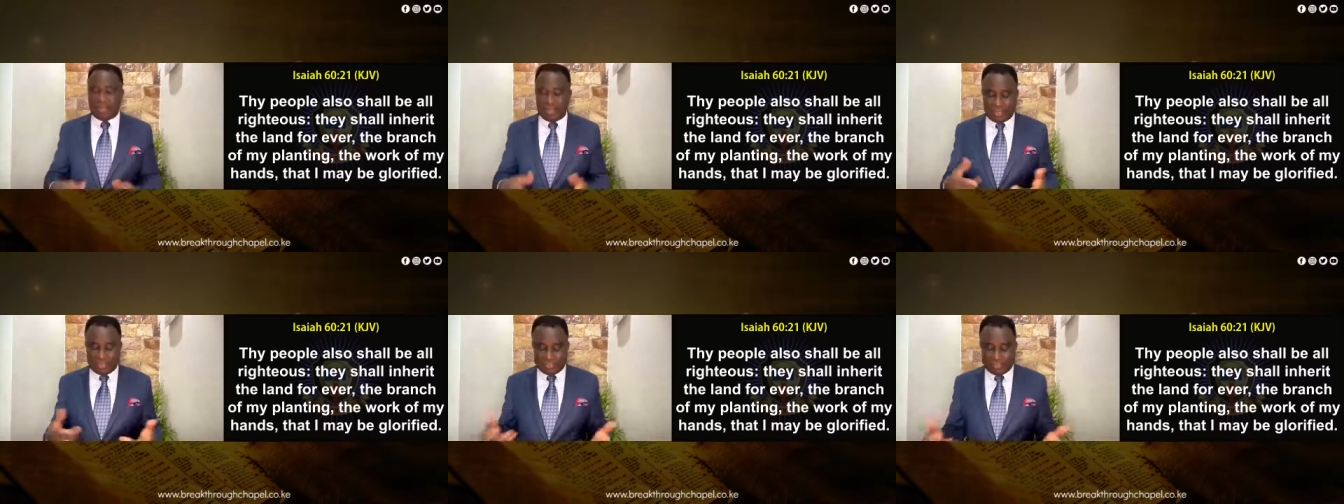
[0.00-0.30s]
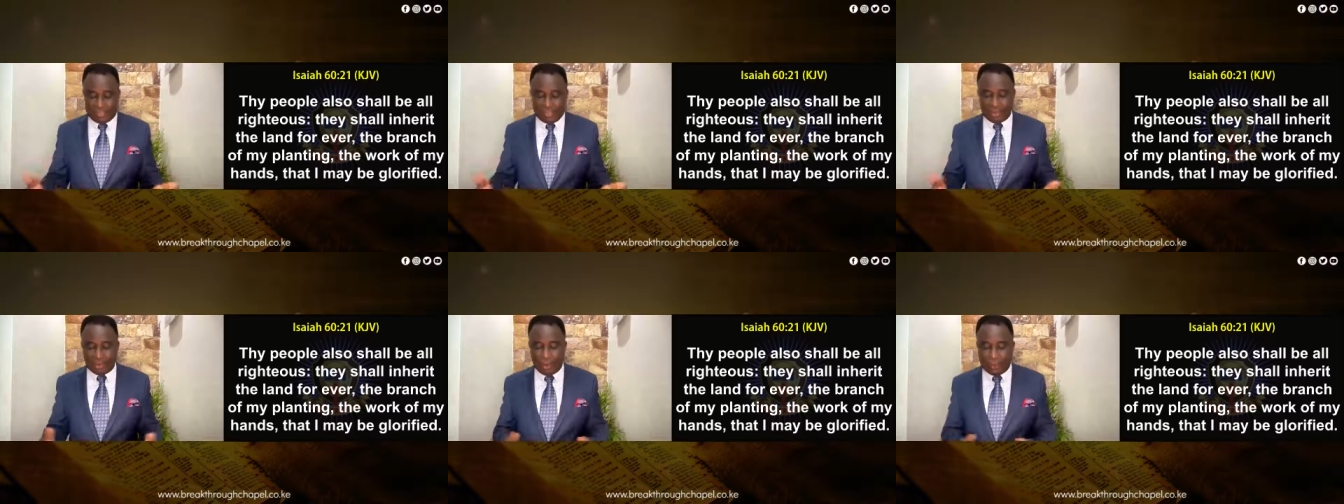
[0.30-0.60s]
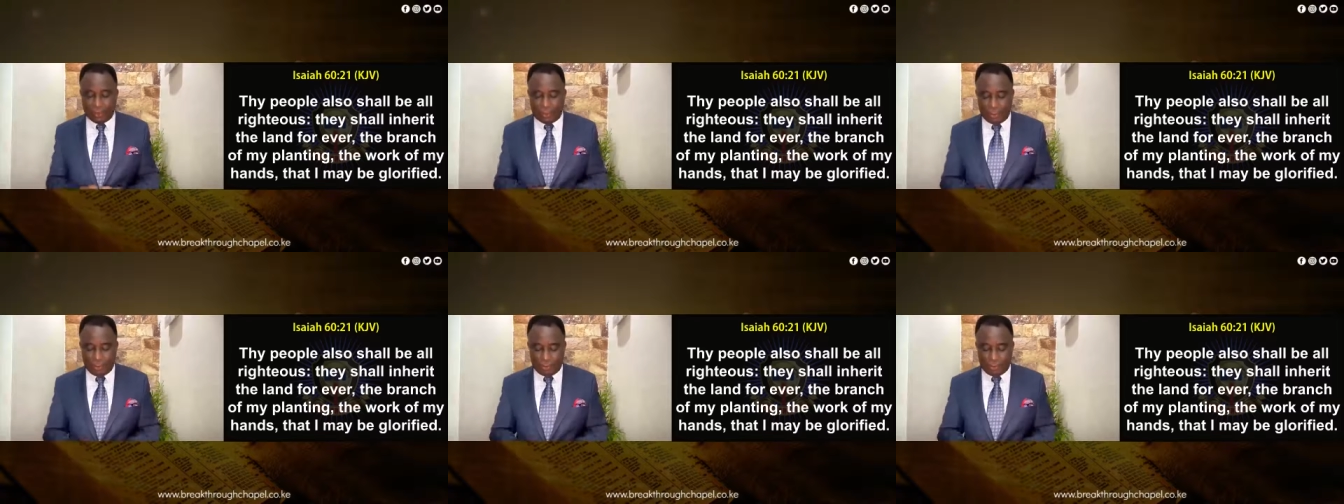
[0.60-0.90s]
is seen
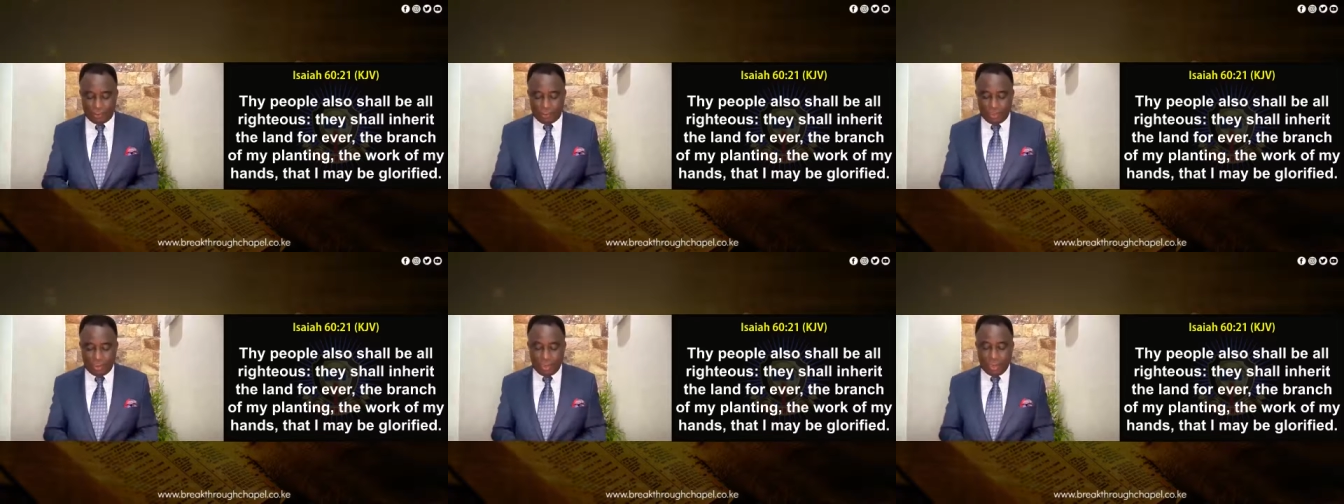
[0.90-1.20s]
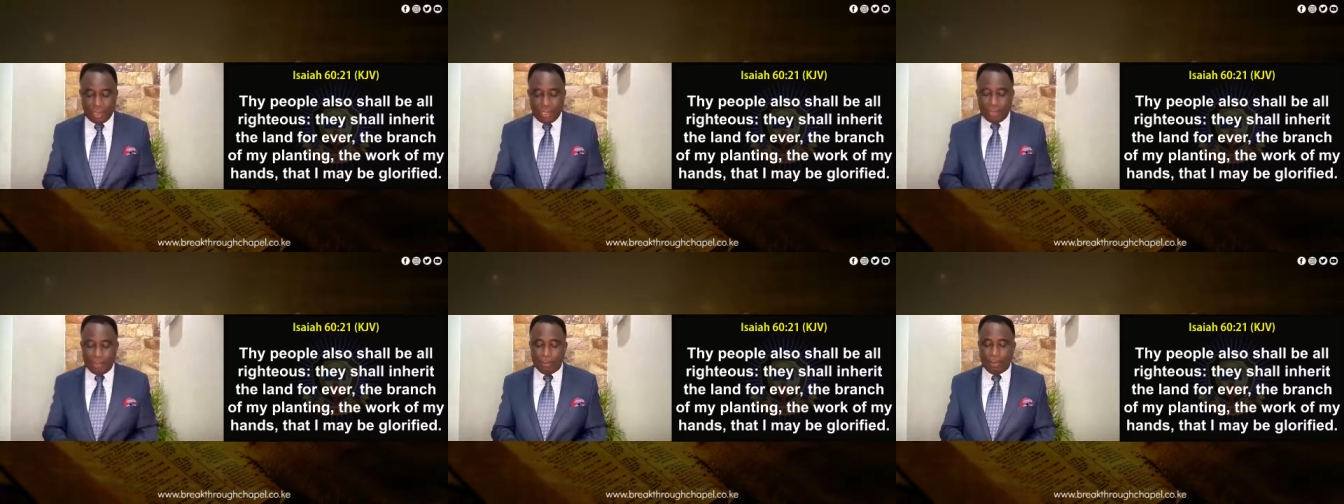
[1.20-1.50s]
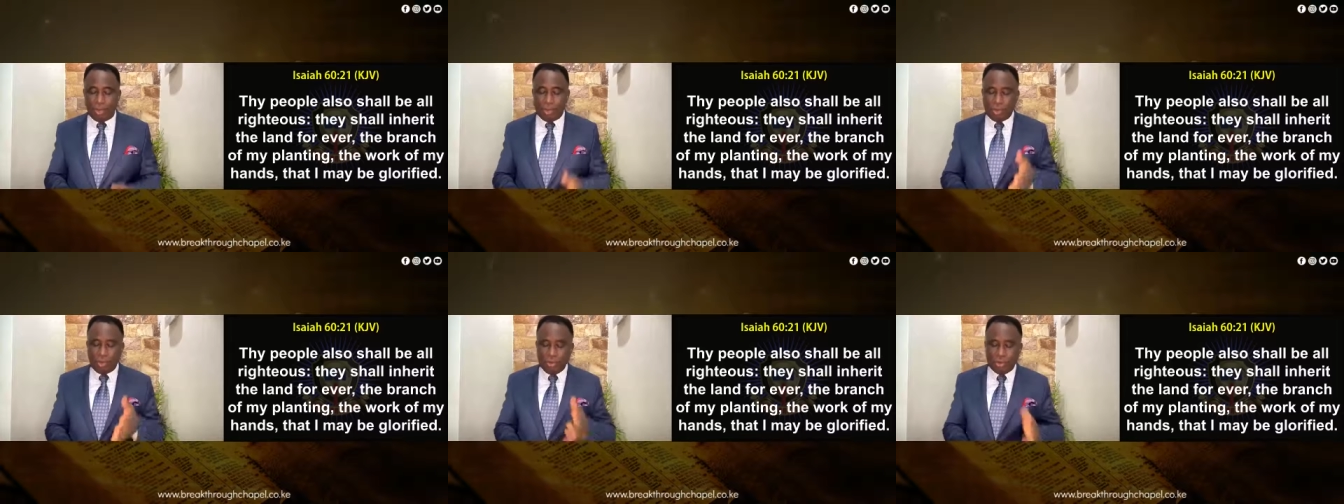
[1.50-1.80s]
upon you.
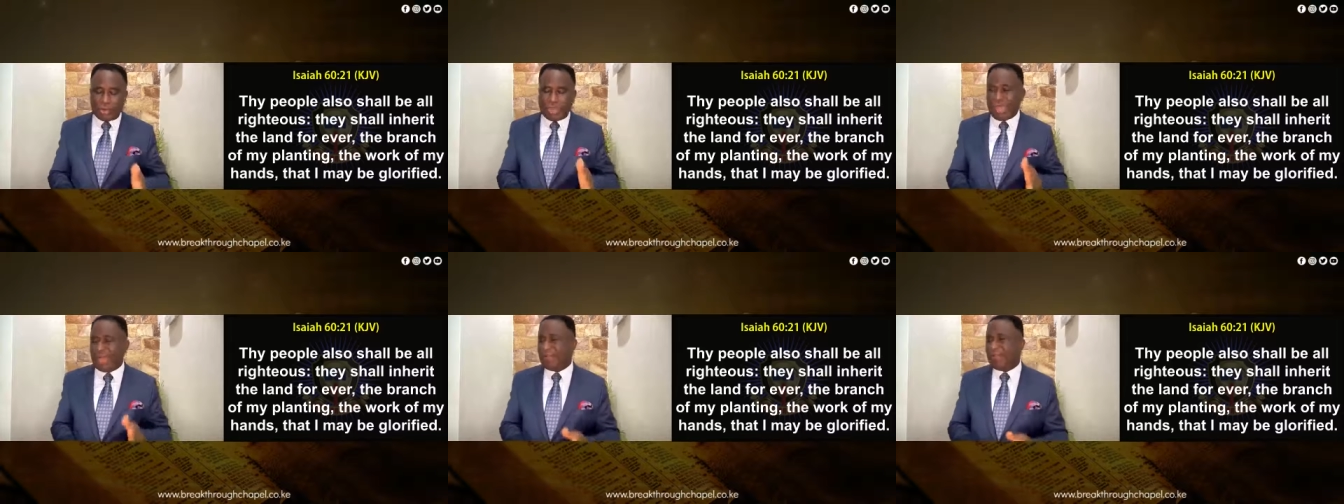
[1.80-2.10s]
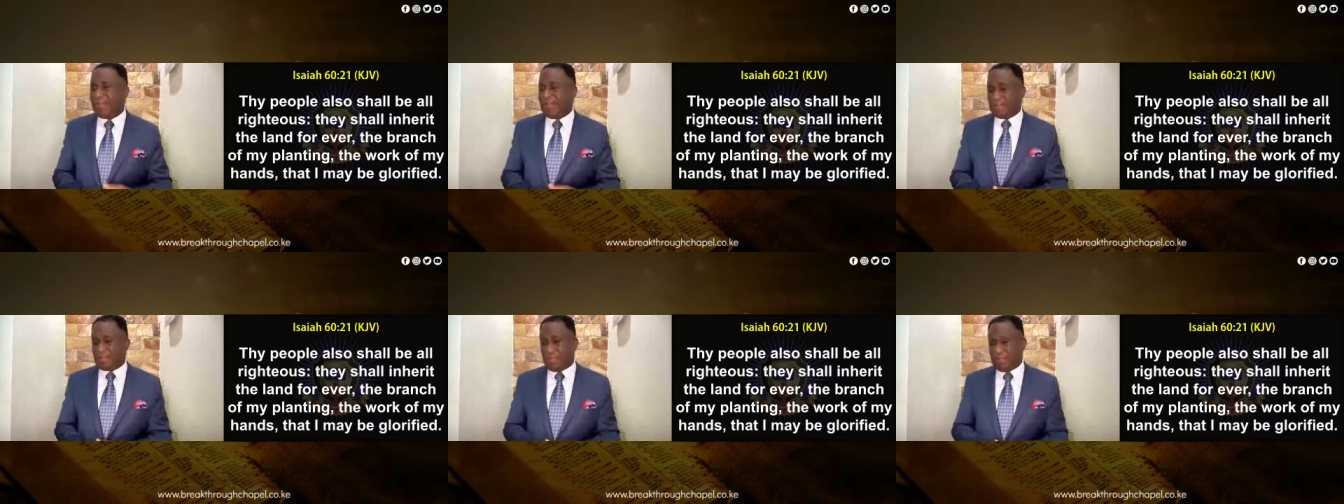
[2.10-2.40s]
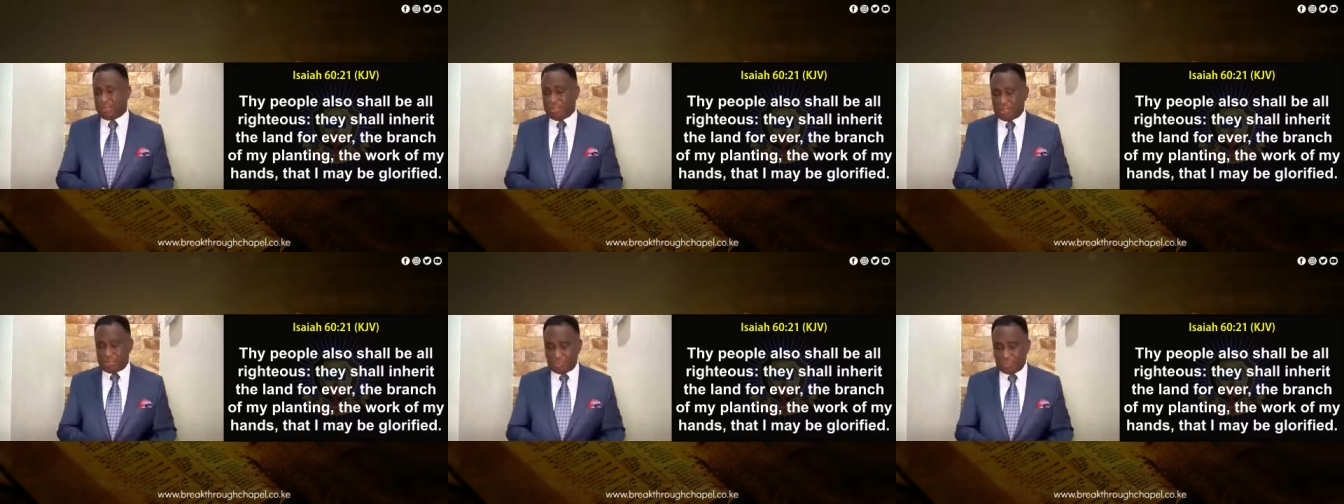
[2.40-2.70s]
But look at verse
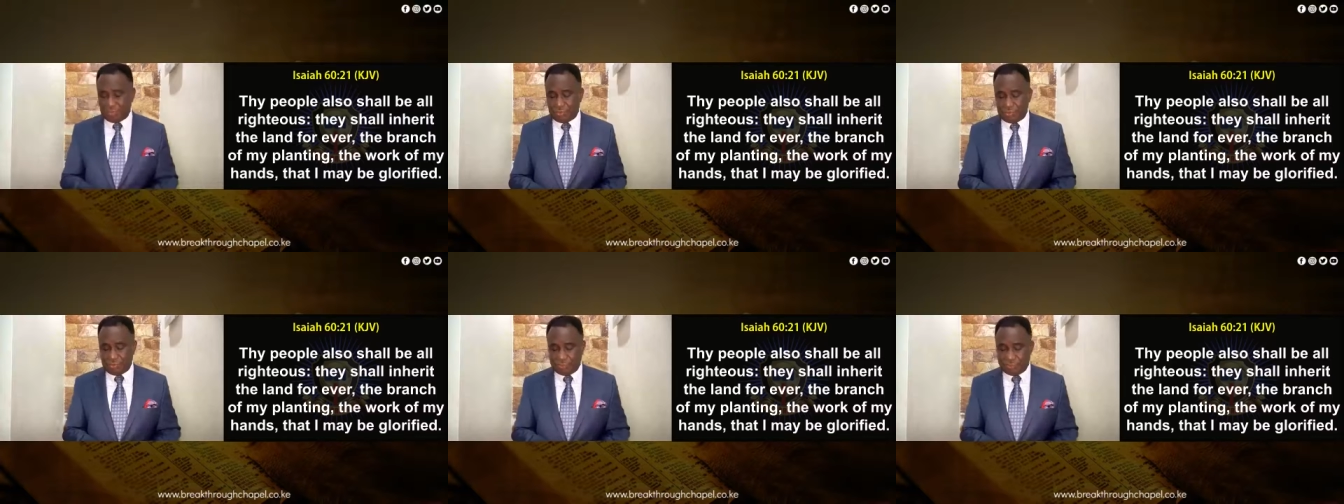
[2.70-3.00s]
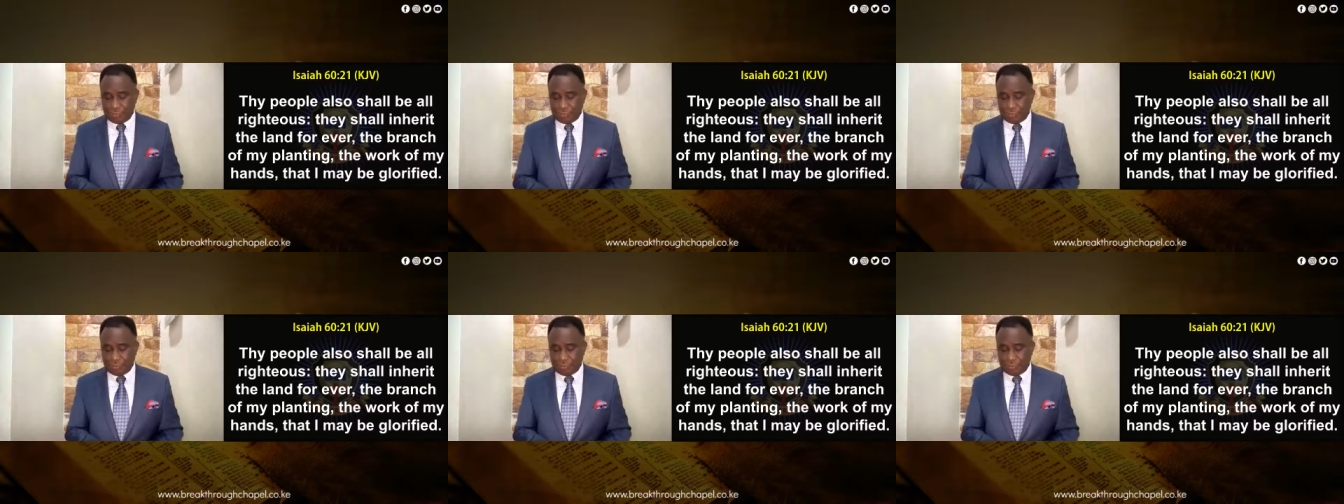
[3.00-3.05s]
22.